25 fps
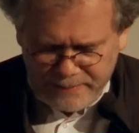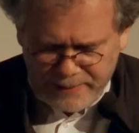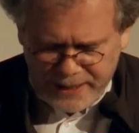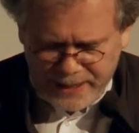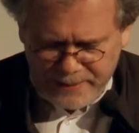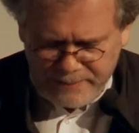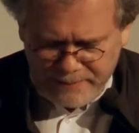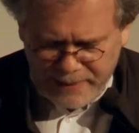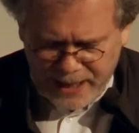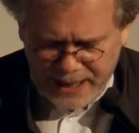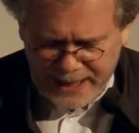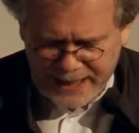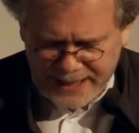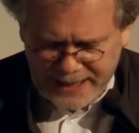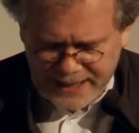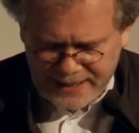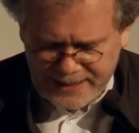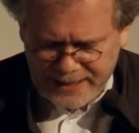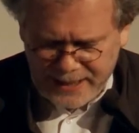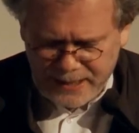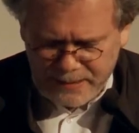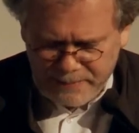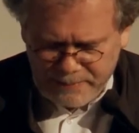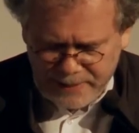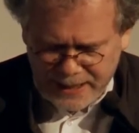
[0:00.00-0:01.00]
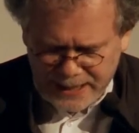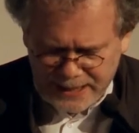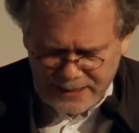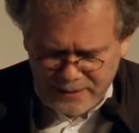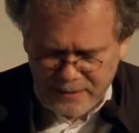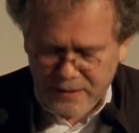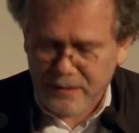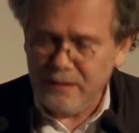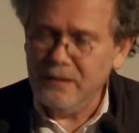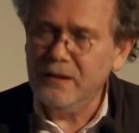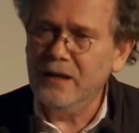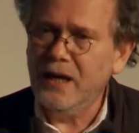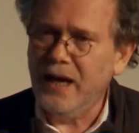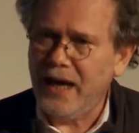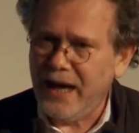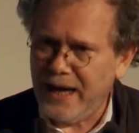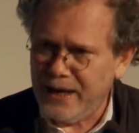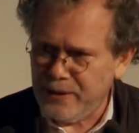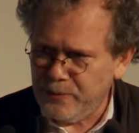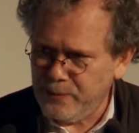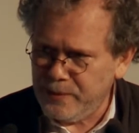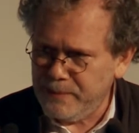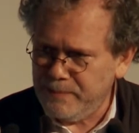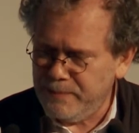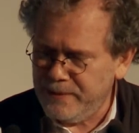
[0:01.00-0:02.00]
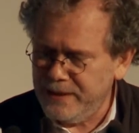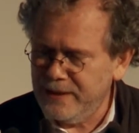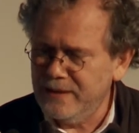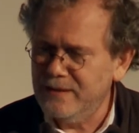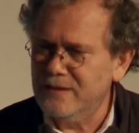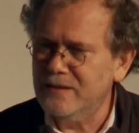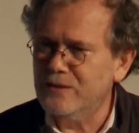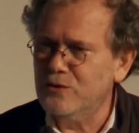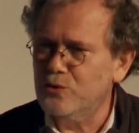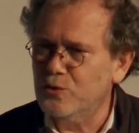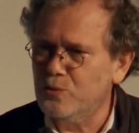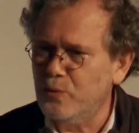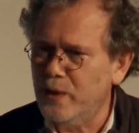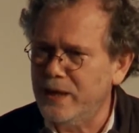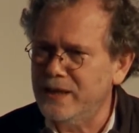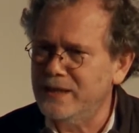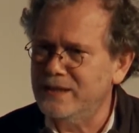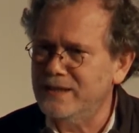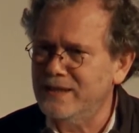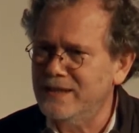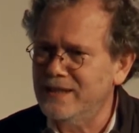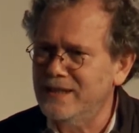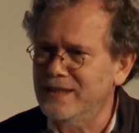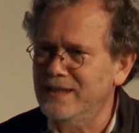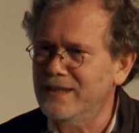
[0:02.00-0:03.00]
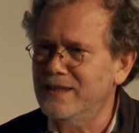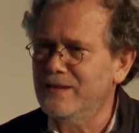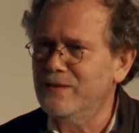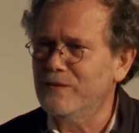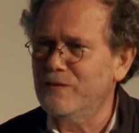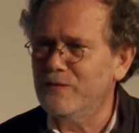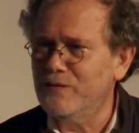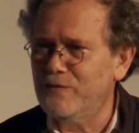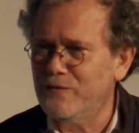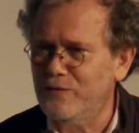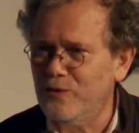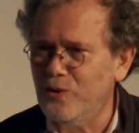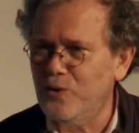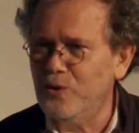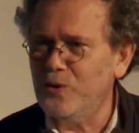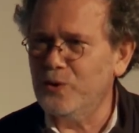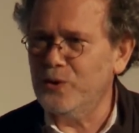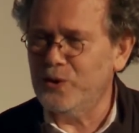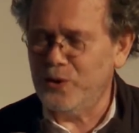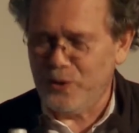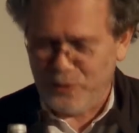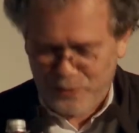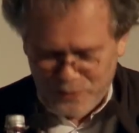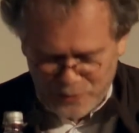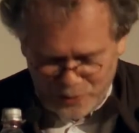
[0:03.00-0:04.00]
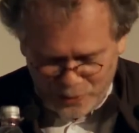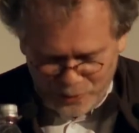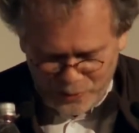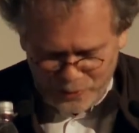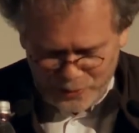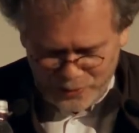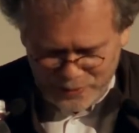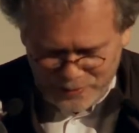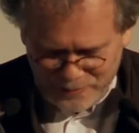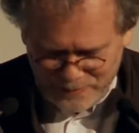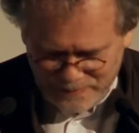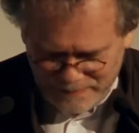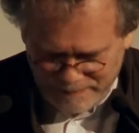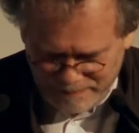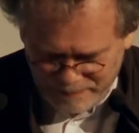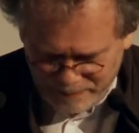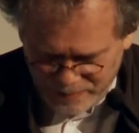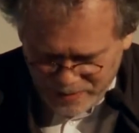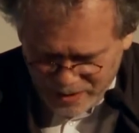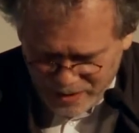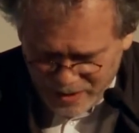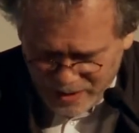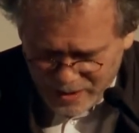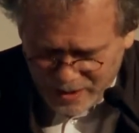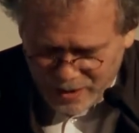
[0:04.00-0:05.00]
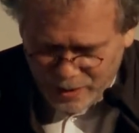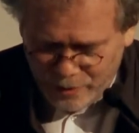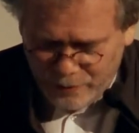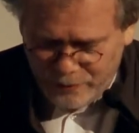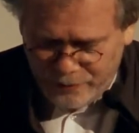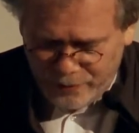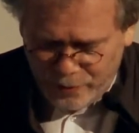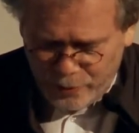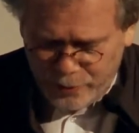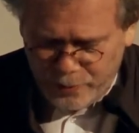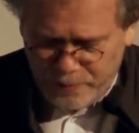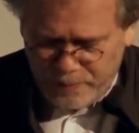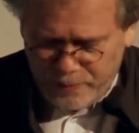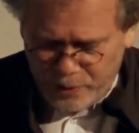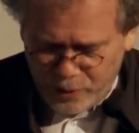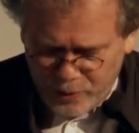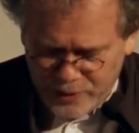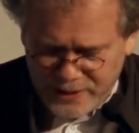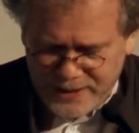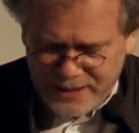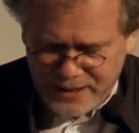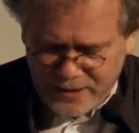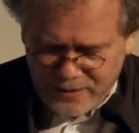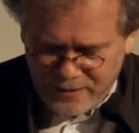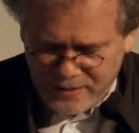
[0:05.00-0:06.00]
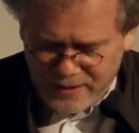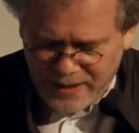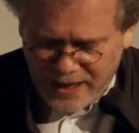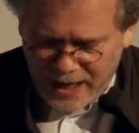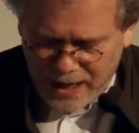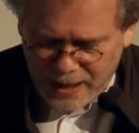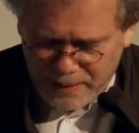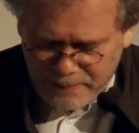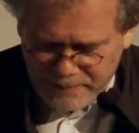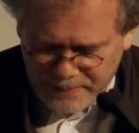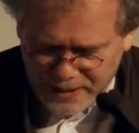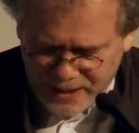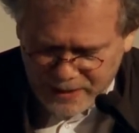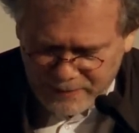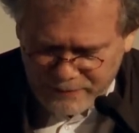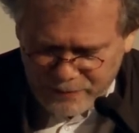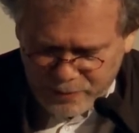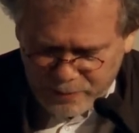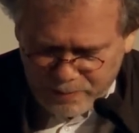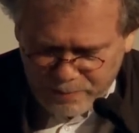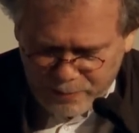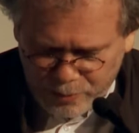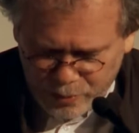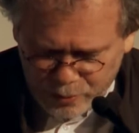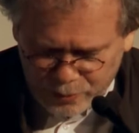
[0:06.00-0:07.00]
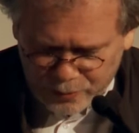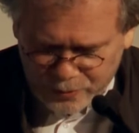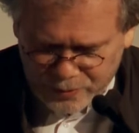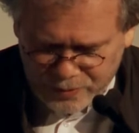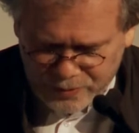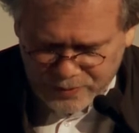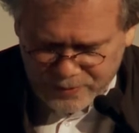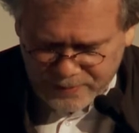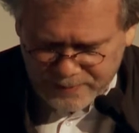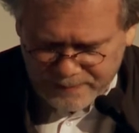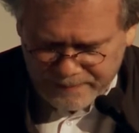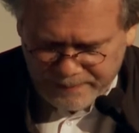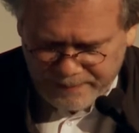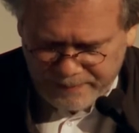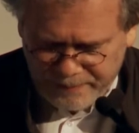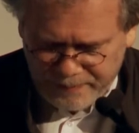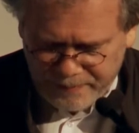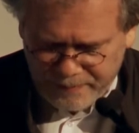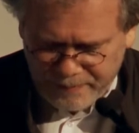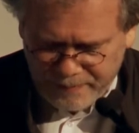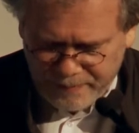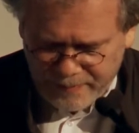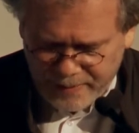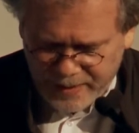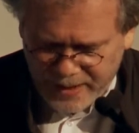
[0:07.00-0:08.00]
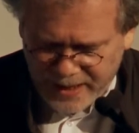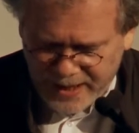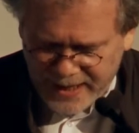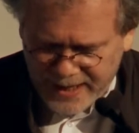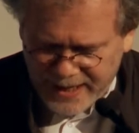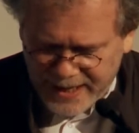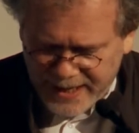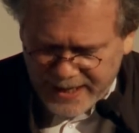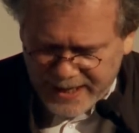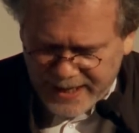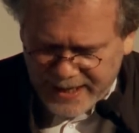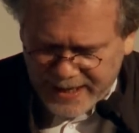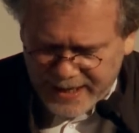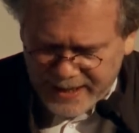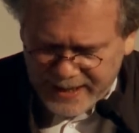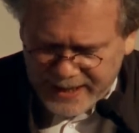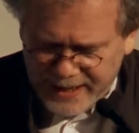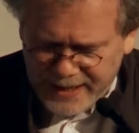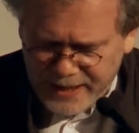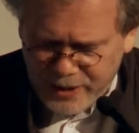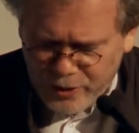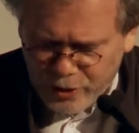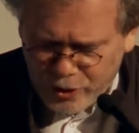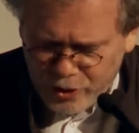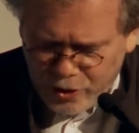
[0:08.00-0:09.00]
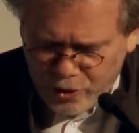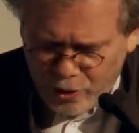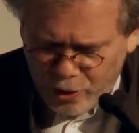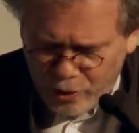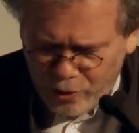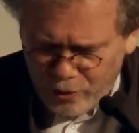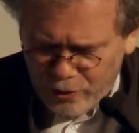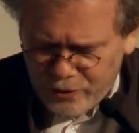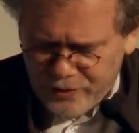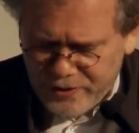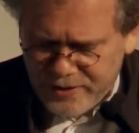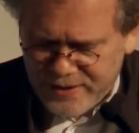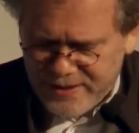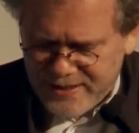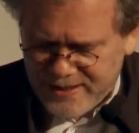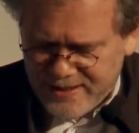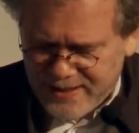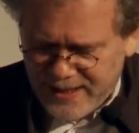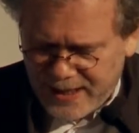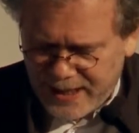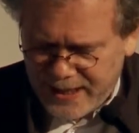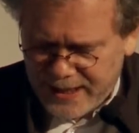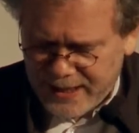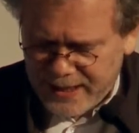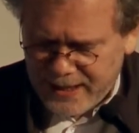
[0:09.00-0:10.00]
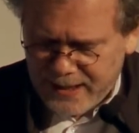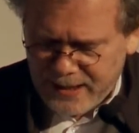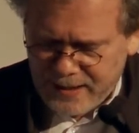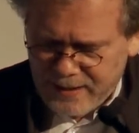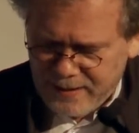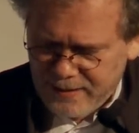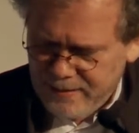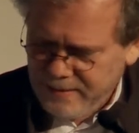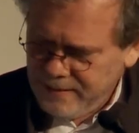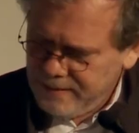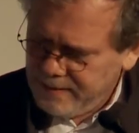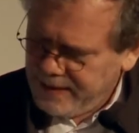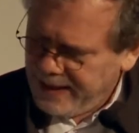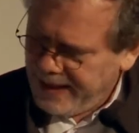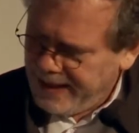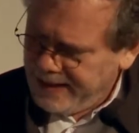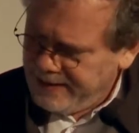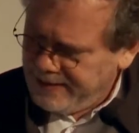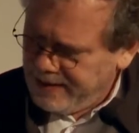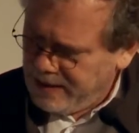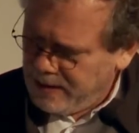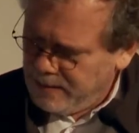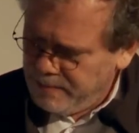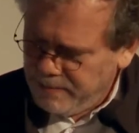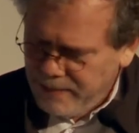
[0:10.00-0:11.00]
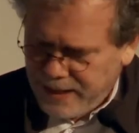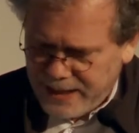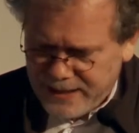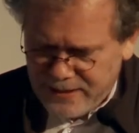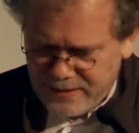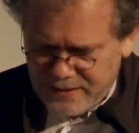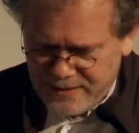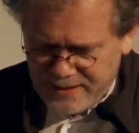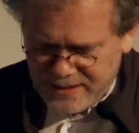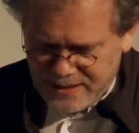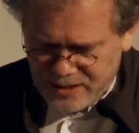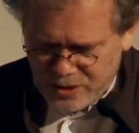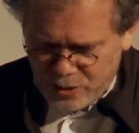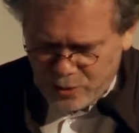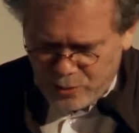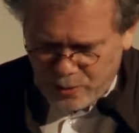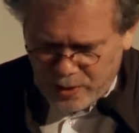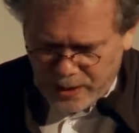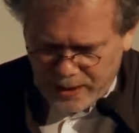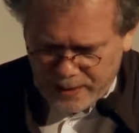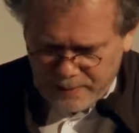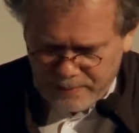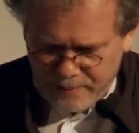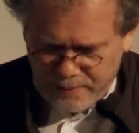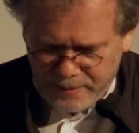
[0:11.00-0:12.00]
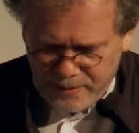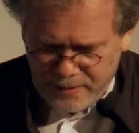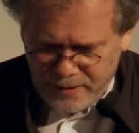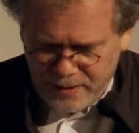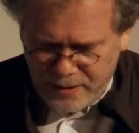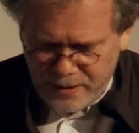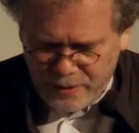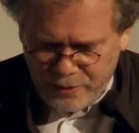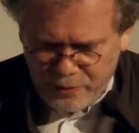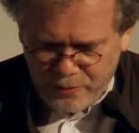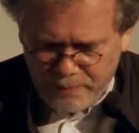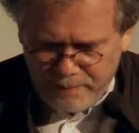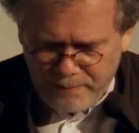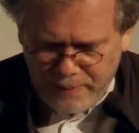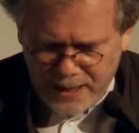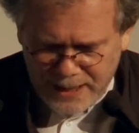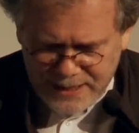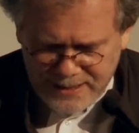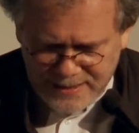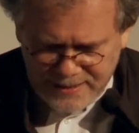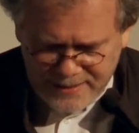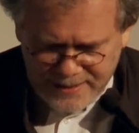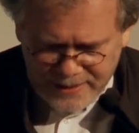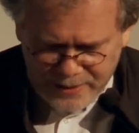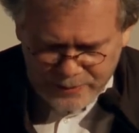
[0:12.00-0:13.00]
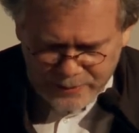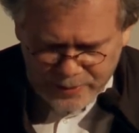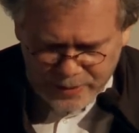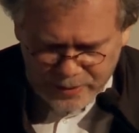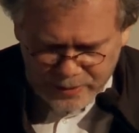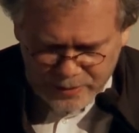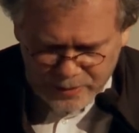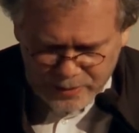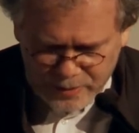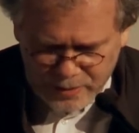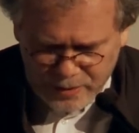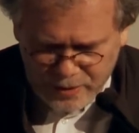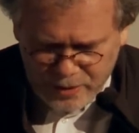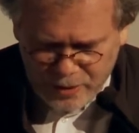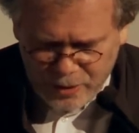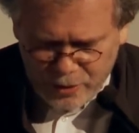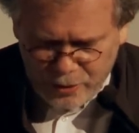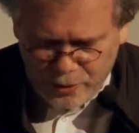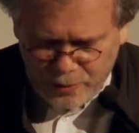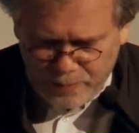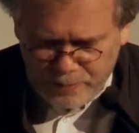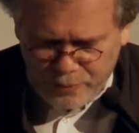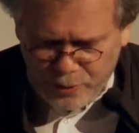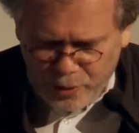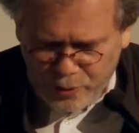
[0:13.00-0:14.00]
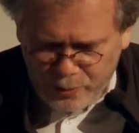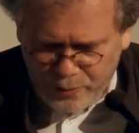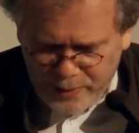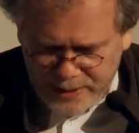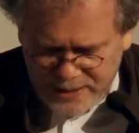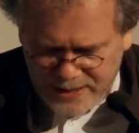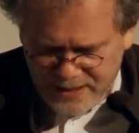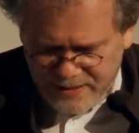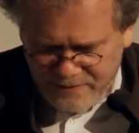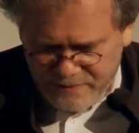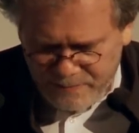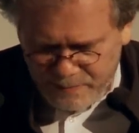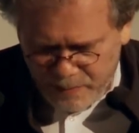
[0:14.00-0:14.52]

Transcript: by Marek Edelman, I repeat, 24 years old, for the political army of the Bund. In a cold style, Edelman described the mass terror, the progressive